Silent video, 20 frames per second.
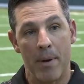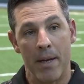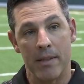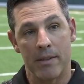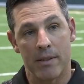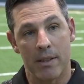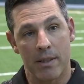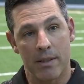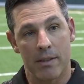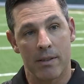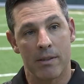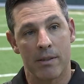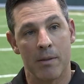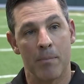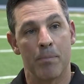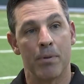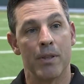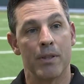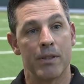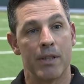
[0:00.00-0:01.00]
basic,
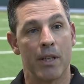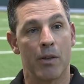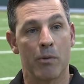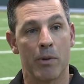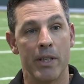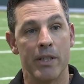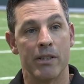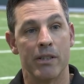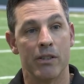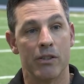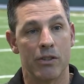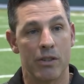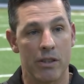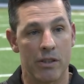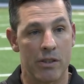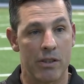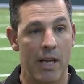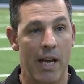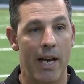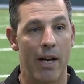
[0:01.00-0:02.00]
simplistic reasons to
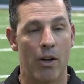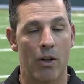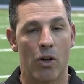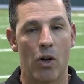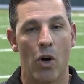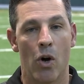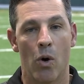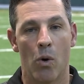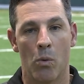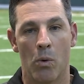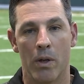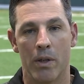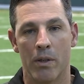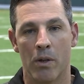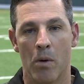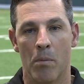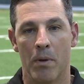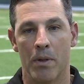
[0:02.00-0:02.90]
stay or go or what to go,